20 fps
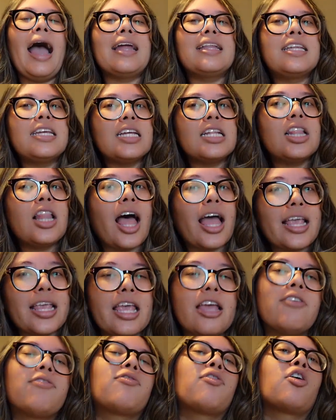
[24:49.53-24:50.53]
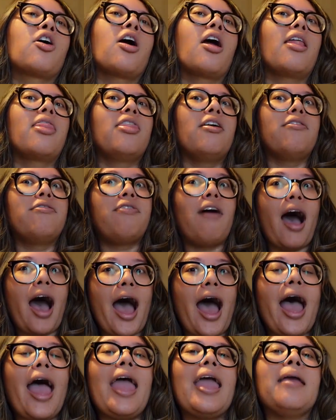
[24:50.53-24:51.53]
I did like it for the
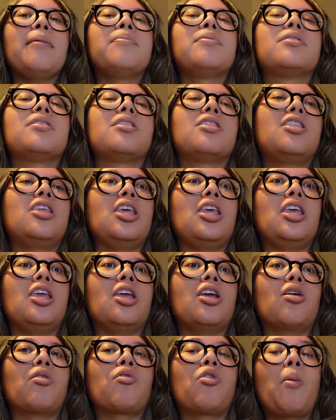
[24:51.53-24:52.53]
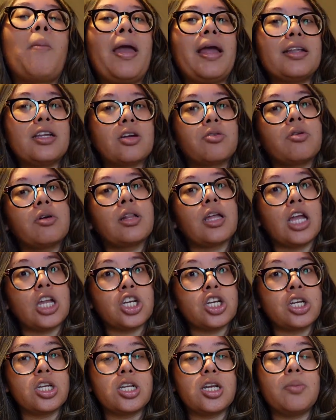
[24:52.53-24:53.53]
vibes, the romantic
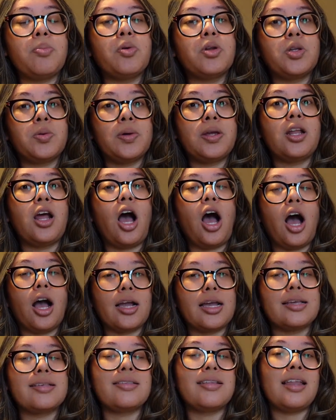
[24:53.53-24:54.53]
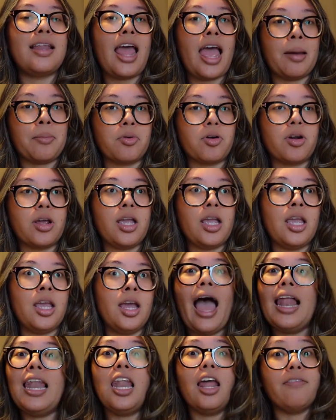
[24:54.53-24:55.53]
relationship between August and Emery.
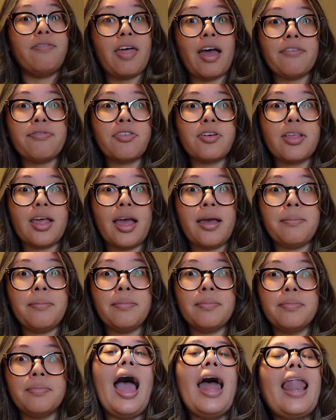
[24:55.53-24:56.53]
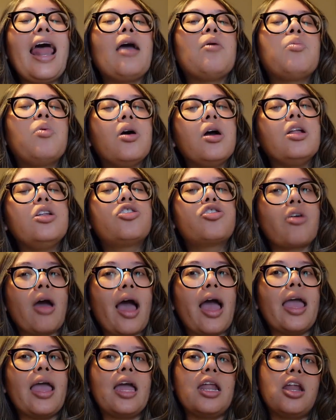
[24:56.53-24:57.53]
I love that for them. And I would
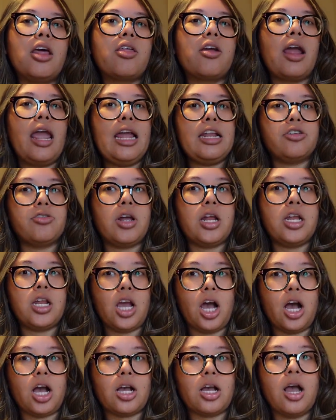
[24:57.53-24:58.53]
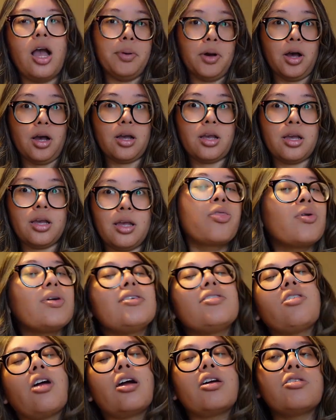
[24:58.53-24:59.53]
try another Adrienne Young book. 3
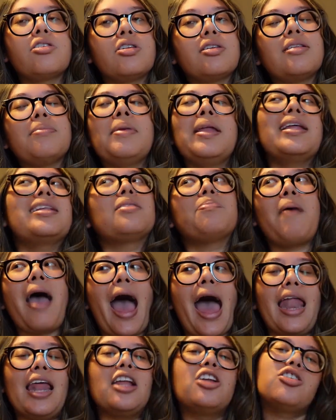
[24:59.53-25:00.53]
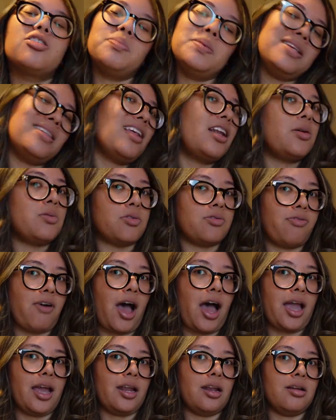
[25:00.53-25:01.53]
stars doesn't mean it's bad. It just means that it was
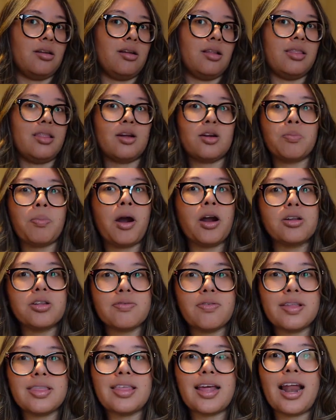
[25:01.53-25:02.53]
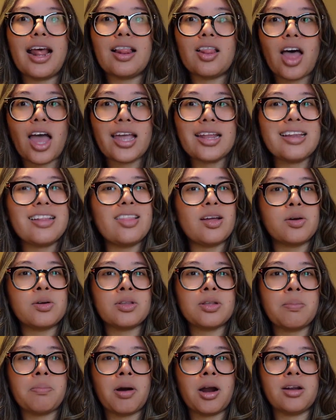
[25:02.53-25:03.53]
fine. There were parts of it that I liked and there were
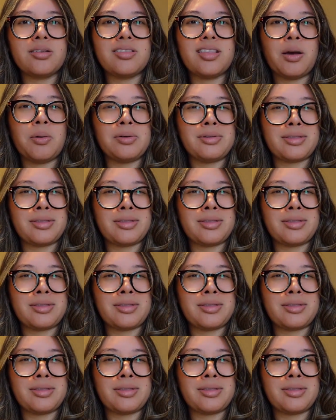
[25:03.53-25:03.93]
some parts that